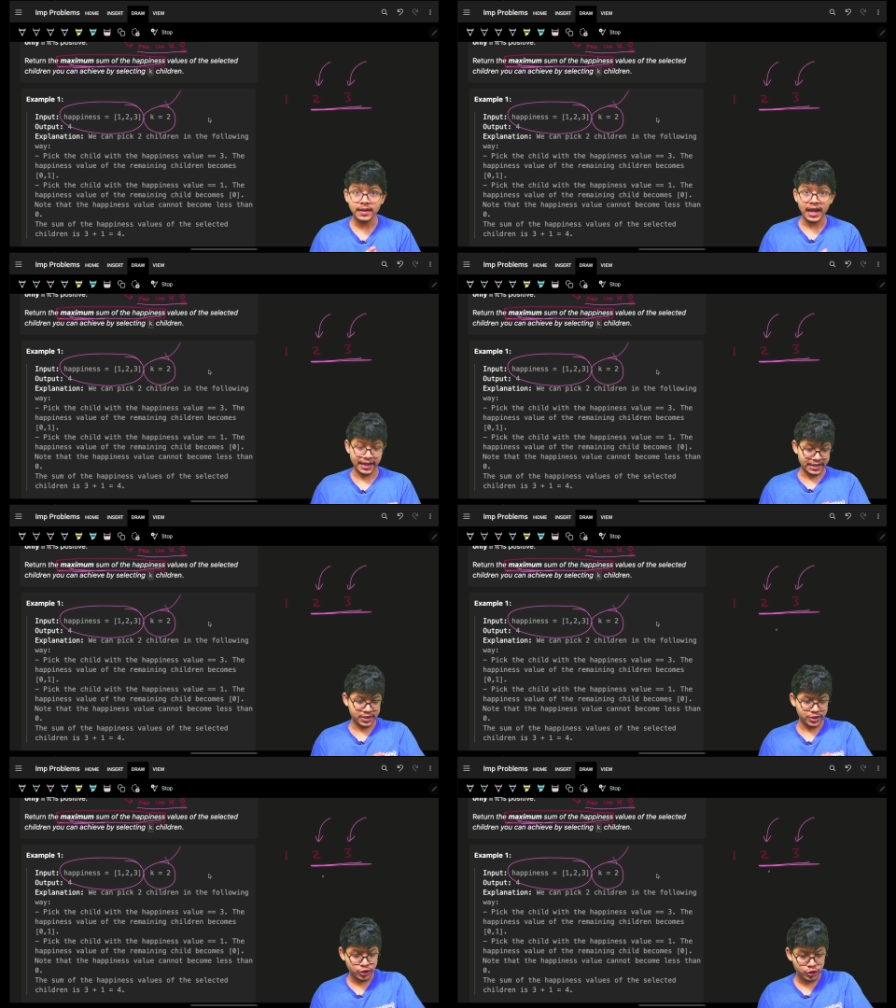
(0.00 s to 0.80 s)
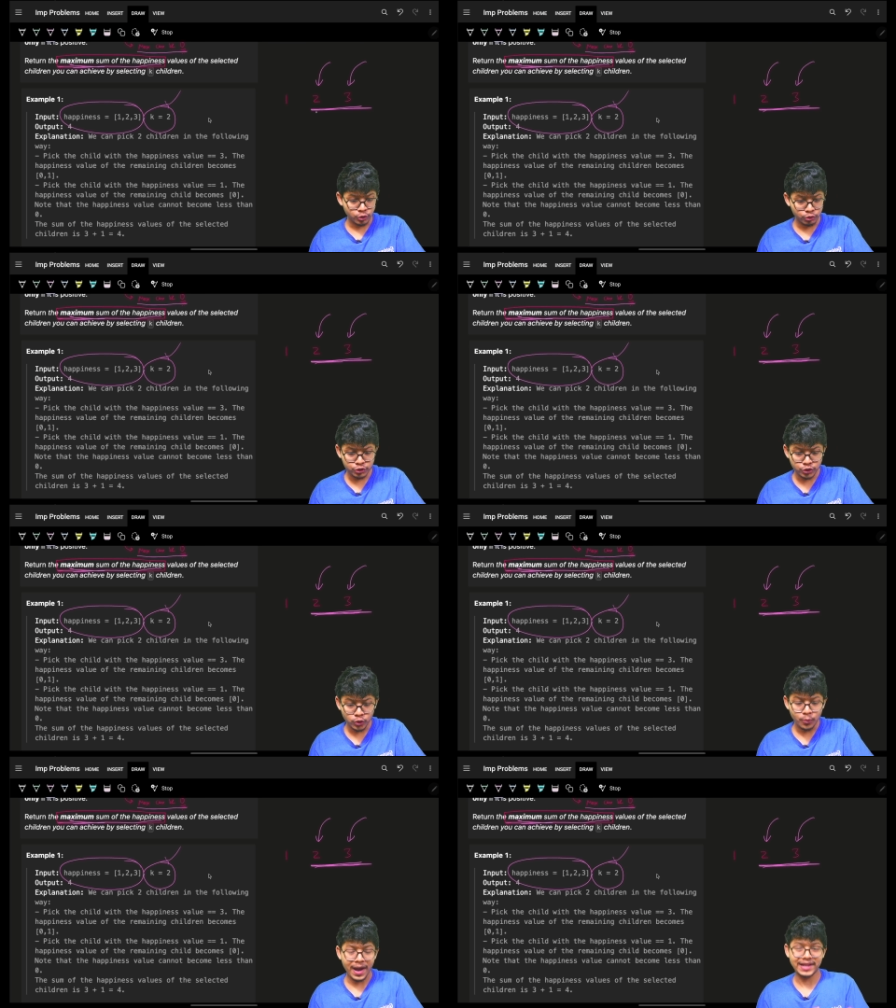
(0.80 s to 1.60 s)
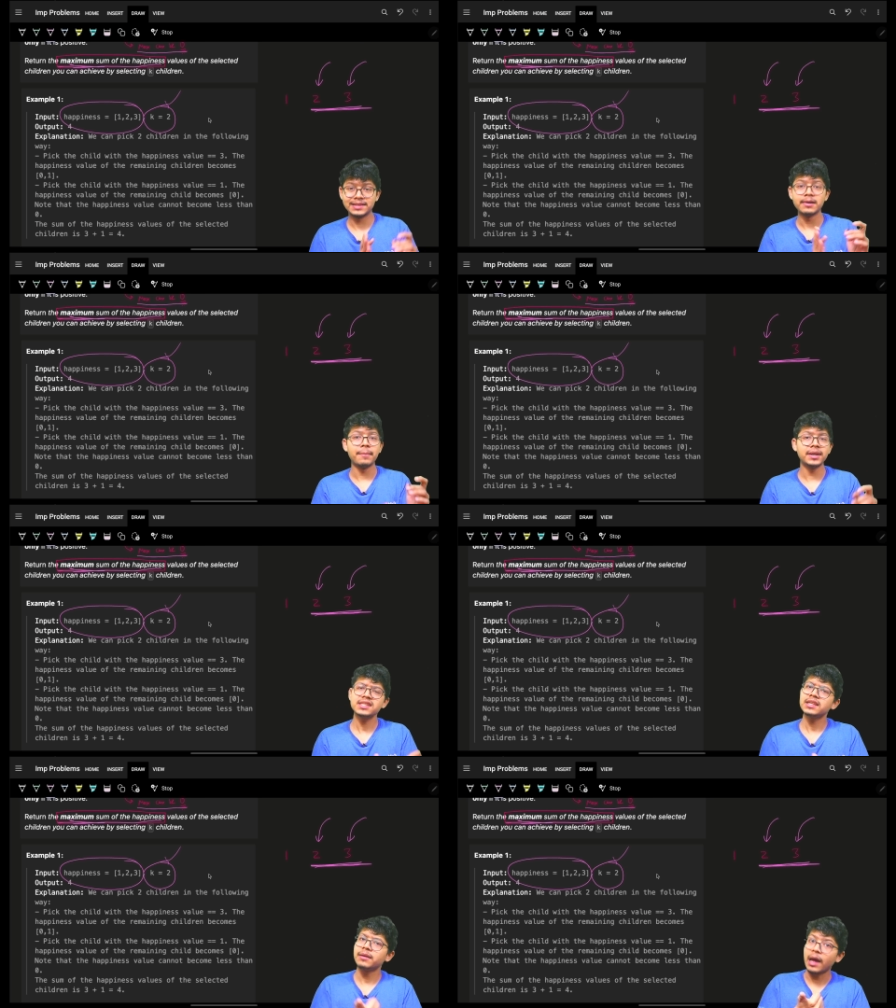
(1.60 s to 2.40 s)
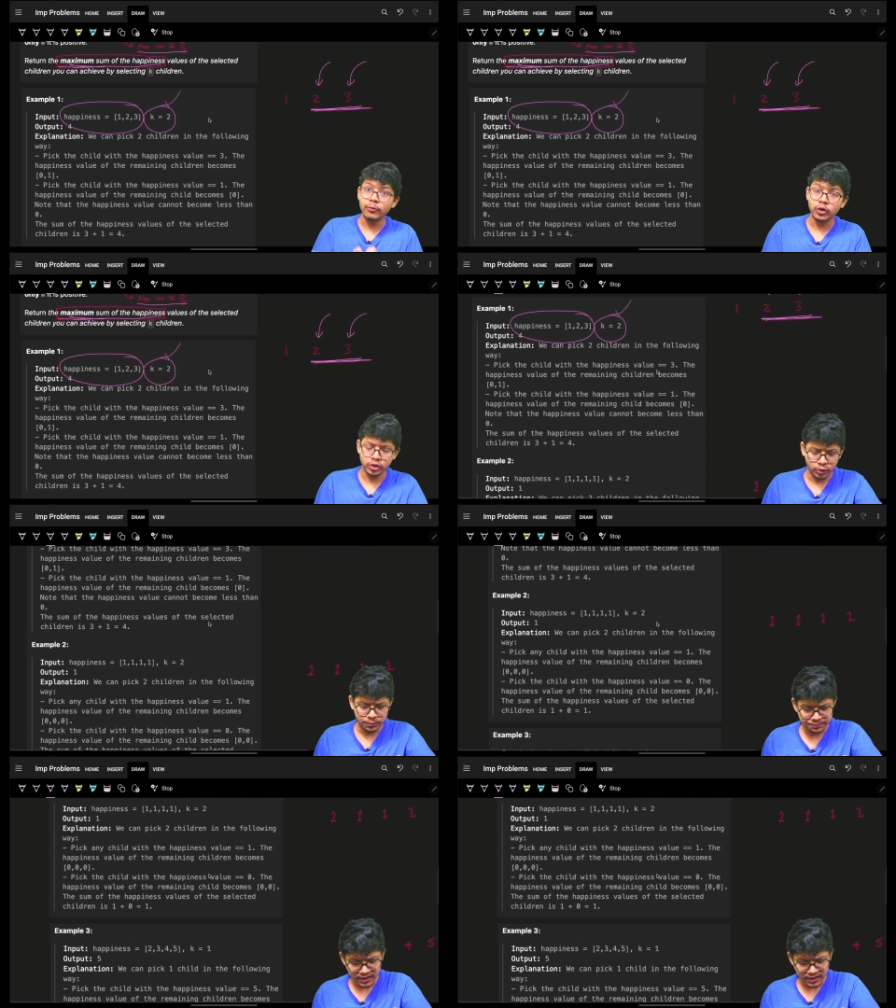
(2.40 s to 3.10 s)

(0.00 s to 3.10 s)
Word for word: I can just choose 2 maximum happiness and I'm good to go.